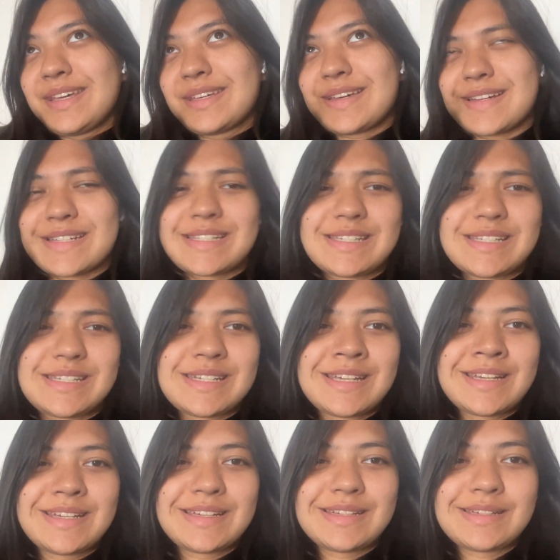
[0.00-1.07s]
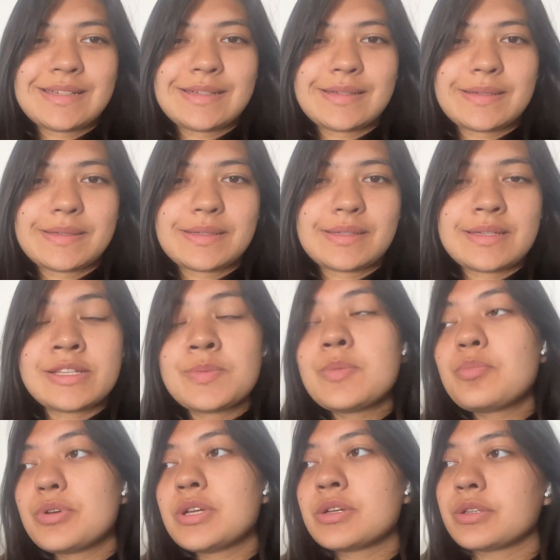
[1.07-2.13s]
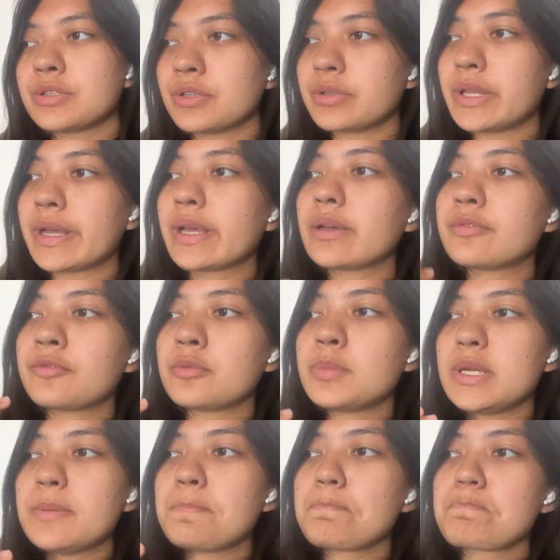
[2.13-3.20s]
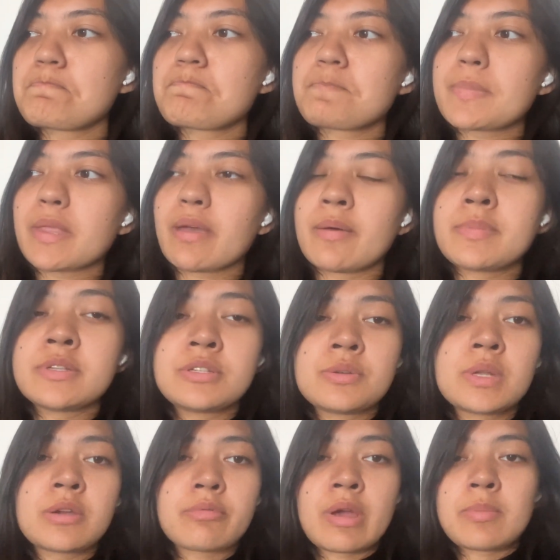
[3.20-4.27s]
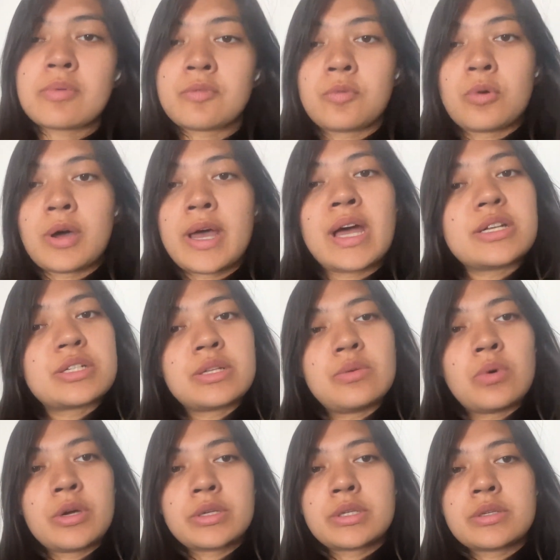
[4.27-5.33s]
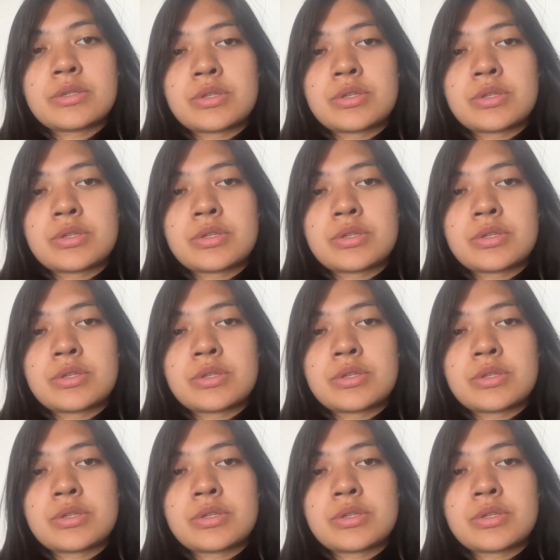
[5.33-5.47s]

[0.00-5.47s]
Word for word: Gosh, it's been pretty good though. Like for me, I've been doing it right before I actually work.